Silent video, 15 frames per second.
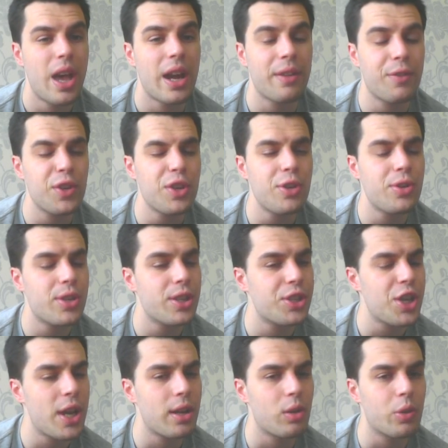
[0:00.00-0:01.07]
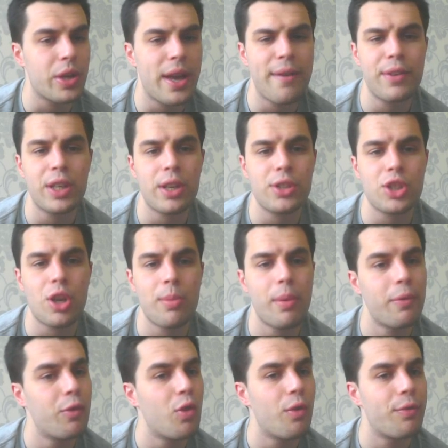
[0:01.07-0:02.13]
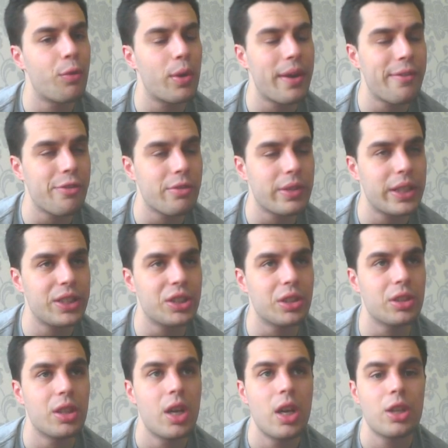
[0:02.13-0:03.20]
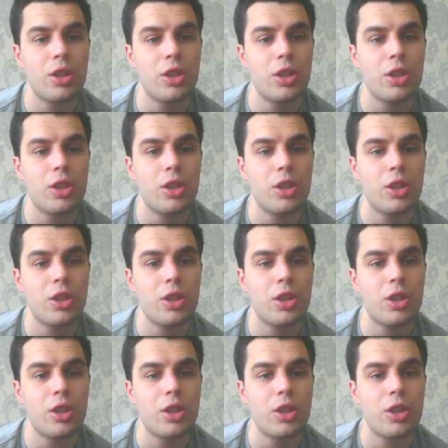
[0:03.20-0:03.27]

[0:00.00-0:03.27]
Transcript: And if you're new to the channel, or you haven't done so before for whatever reason,